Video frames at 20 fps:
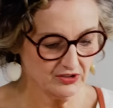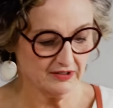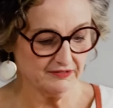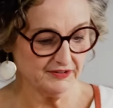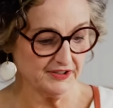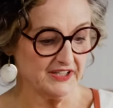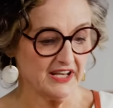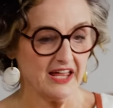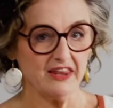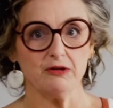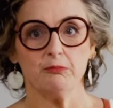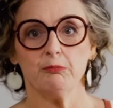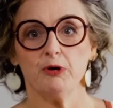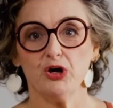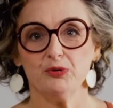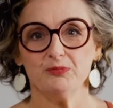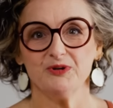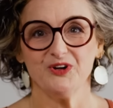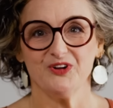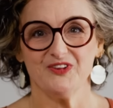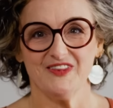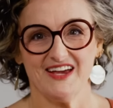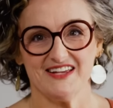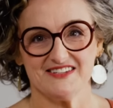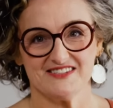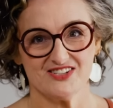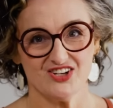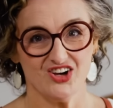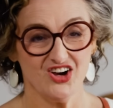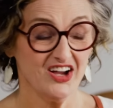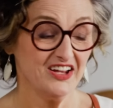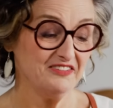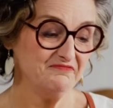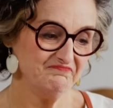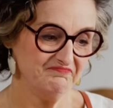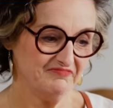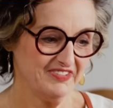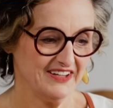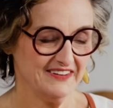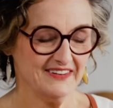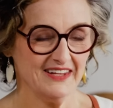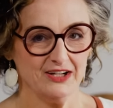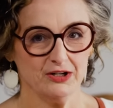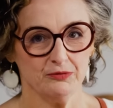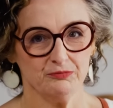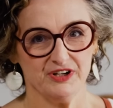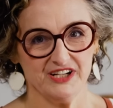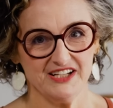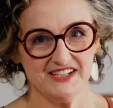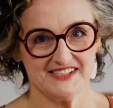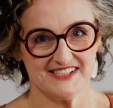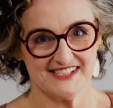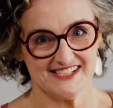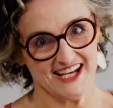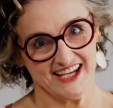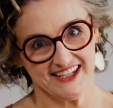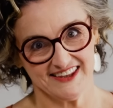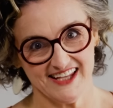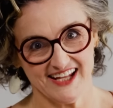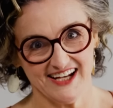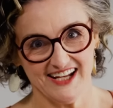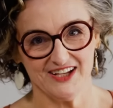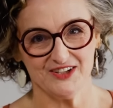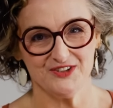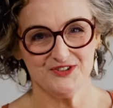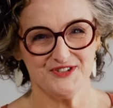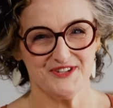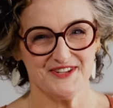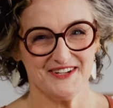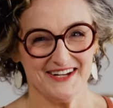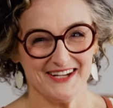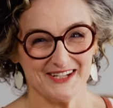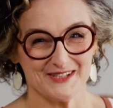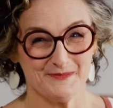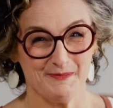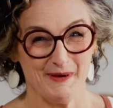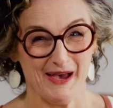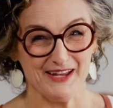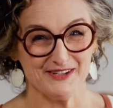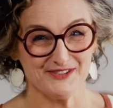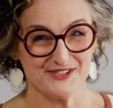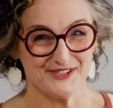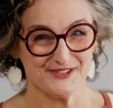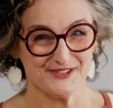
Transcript: give it another moment on that side, and then I'm ready to take that out and do the next batch.